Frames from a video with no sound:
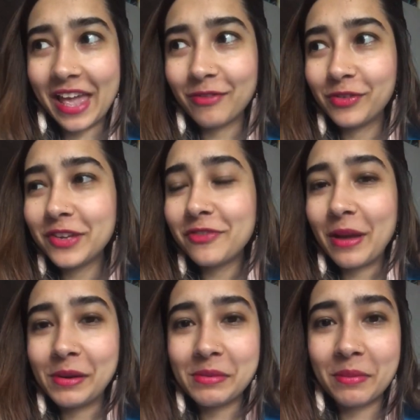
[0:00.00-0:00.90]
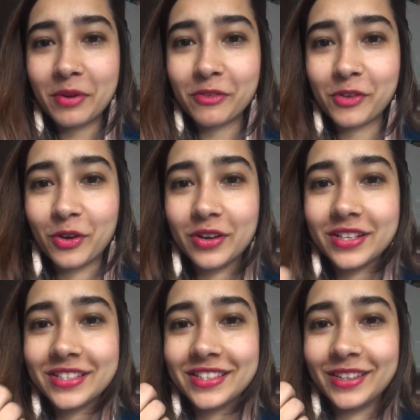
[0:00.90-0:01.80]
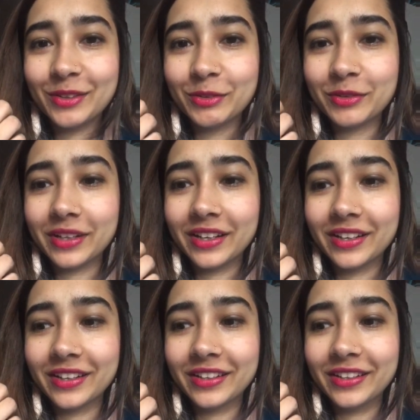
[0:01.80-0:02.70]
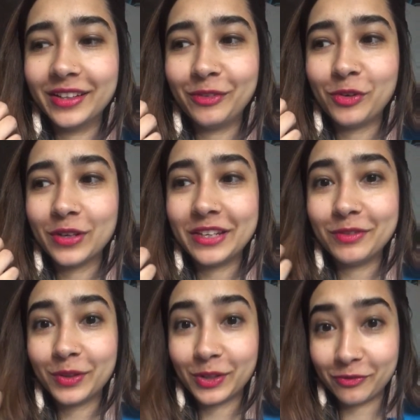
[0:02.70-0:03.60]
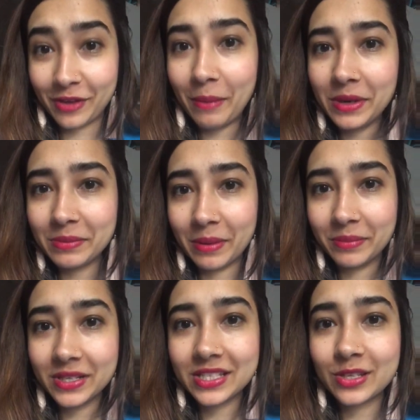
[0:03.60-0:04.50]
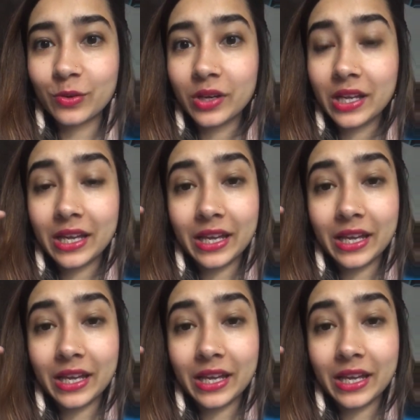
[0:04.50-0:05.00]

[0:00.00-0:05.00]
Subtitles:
every family member of yours, if you're living with your family members, so